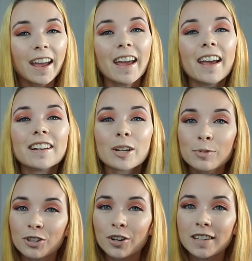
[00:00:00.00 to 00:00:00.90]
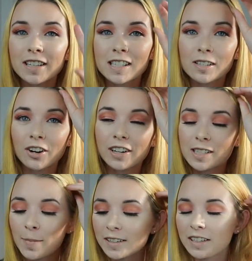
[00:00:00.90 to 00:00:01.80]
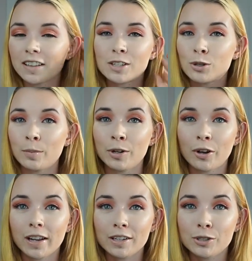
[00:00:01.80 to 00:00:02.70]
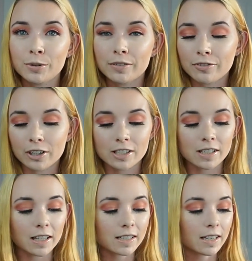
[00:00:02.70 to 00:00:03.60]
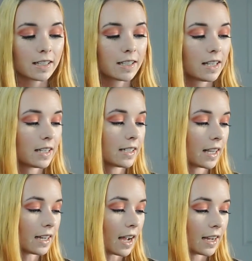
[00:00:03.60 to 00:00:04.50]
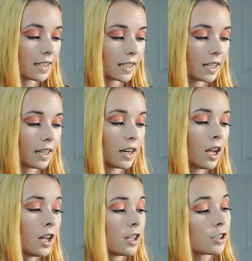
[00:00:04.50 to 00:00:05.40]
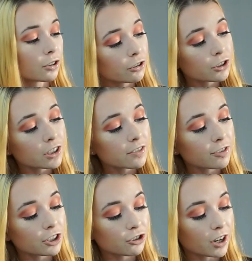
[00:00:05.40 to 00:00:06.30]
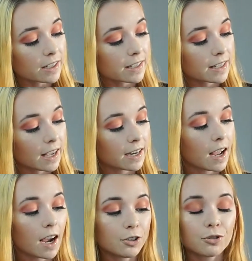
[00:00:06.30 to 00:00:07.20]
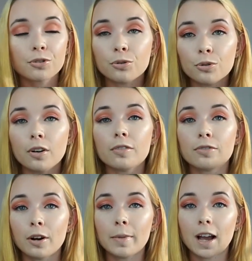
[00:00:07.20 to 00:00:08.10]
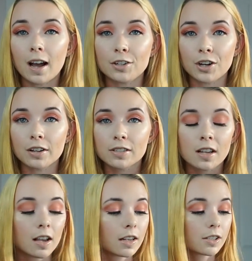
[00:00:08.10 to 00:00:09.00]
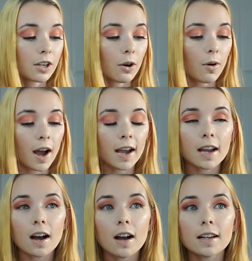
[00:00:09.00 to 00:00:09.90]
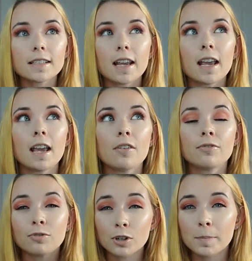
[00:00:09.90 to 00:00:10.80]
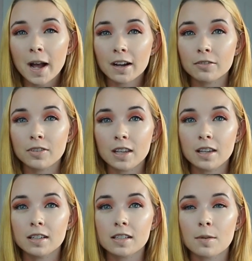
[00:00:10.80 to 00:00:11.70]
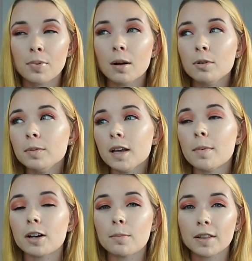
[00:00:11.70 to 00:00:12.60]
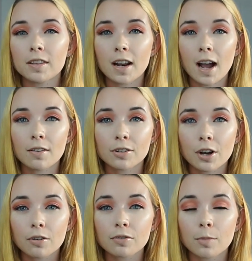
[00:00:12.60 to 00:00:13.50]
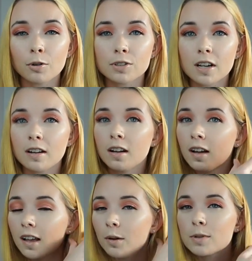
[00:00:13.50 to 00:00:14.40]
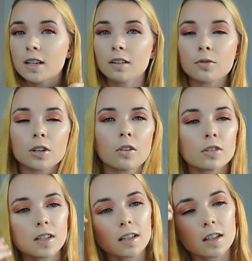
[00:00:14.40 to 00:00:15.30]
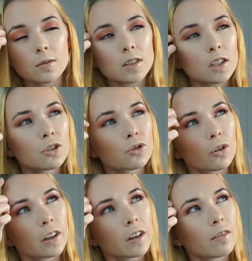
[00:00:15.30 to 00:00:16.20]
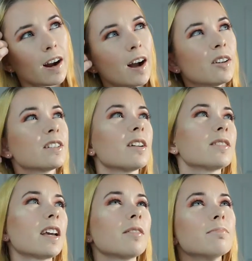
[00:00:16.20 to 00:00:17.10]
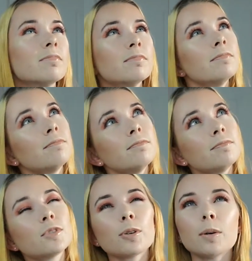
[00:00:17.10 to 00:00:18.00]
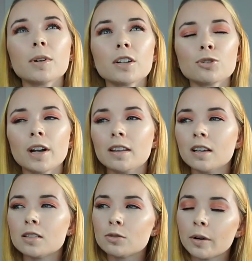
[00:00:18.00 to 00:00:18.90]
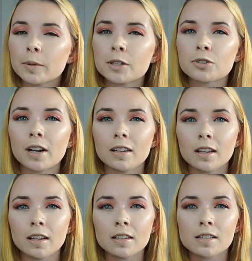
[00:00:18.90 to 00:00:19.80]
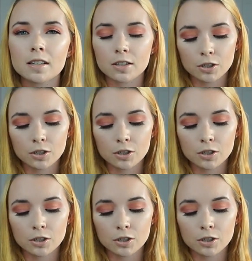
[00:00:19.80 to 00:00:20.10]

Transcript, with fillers: And I'm sure you guys ex are expecting this, so I'm gonna go ahead and do it first. This is the Skyn Iceland Solutions for Stressed Skin Hydro Cool Firming Eye Gels. So I got a four pack of these probably about a month and a half ago from Ulta. It was was kind of one of those things. I was like strolling around and I was like, hmm, do I want to try this? Do I want to try this?